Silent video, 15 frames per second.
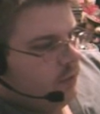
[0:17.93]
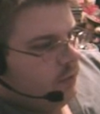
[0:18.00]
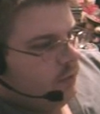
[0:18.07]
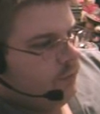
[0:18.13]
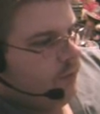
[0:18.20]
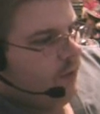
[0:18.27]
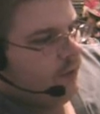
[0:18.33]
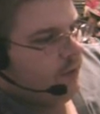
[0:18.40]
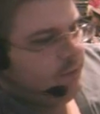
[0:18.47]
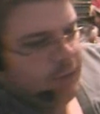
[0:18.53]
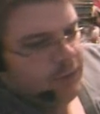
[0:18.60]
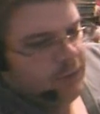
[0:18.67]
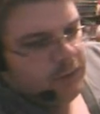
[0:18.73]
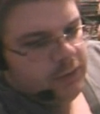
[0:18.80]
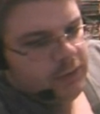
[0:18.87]
5
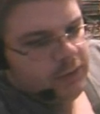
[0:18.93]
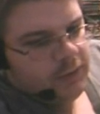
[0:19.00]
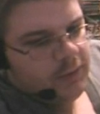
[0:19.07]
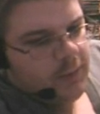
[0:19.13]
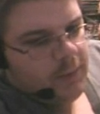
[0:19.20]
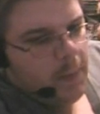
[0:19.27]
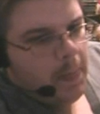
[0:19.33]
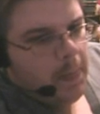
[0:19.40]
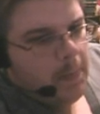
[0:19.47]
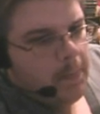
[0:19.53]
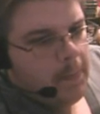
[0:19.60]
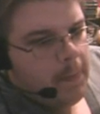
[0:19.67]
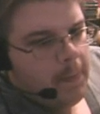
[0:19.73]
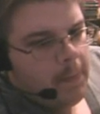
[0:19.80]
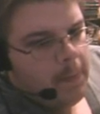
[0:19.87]
years
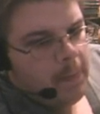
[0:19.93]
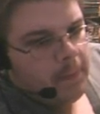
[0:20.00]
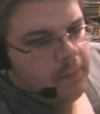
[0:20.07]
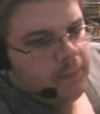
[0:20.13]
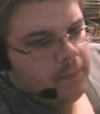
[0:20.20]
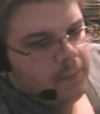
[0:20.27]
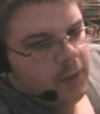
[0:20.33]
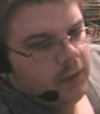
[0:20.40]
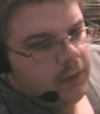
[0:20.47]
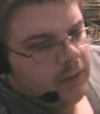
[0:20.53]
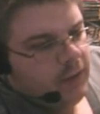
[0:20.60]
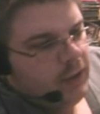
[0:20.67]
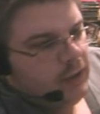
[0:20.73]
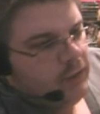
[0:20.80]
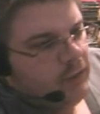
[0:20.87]
is
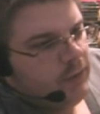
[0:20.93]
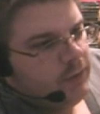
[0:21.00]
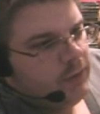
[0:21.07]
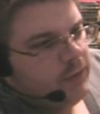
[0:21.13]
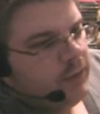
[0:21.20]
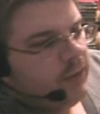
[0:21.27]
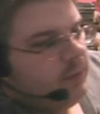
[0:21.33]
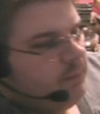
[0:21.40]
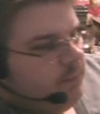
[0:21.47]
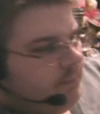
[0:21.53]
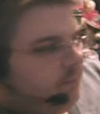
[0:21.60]
the anniversary,